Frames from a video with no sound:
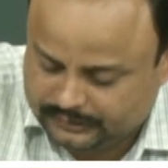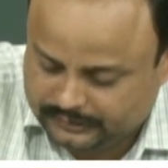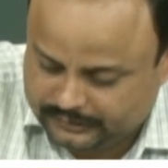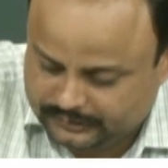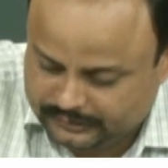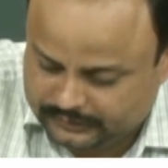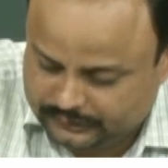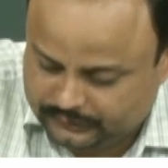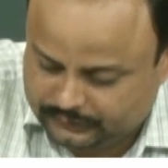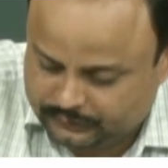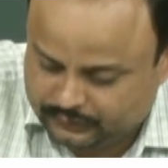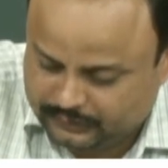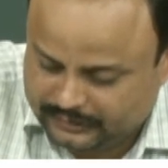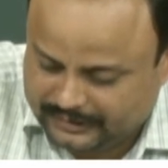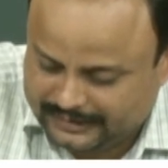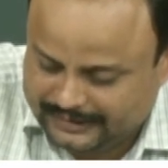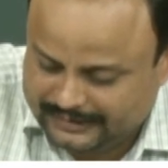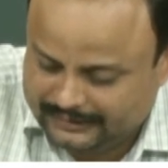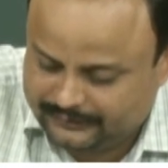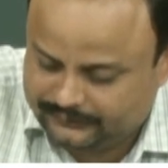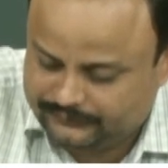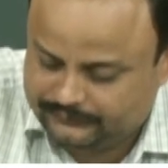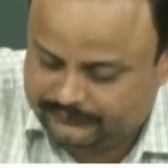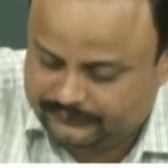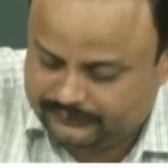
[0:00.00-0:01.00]
into
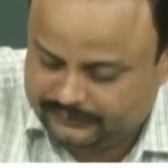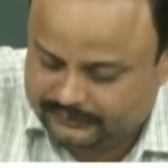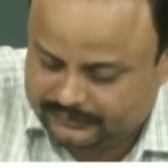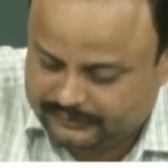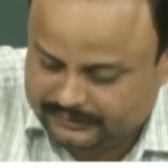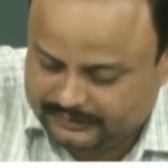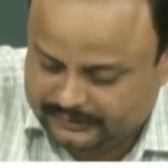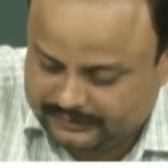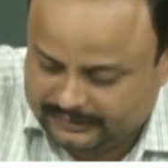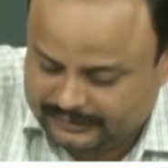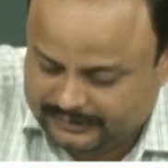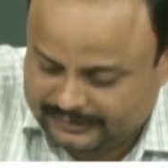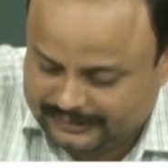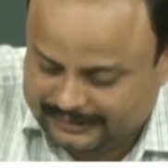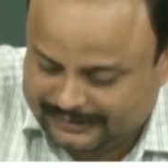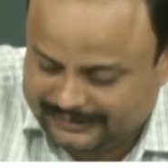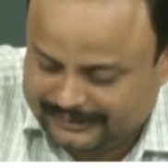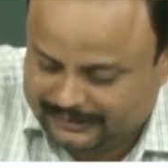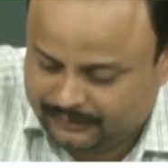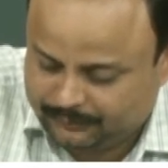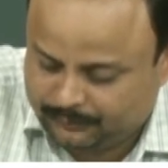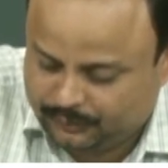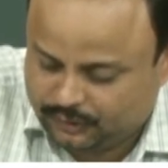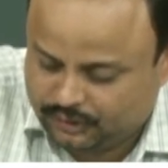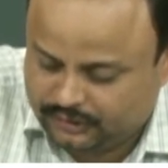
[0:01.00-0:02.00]
F L
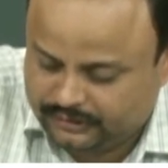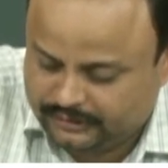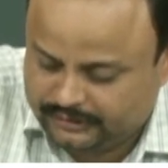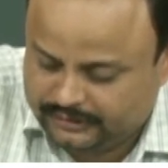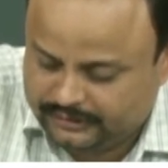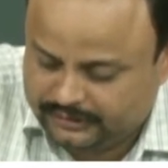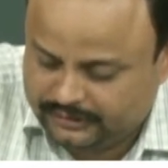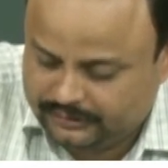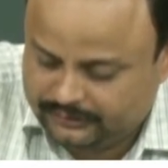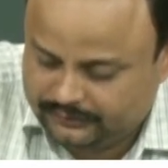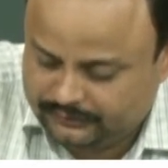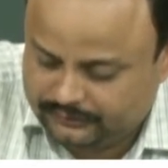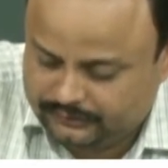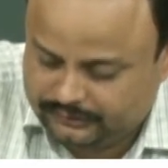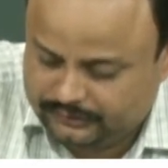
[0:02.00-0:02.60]
upon D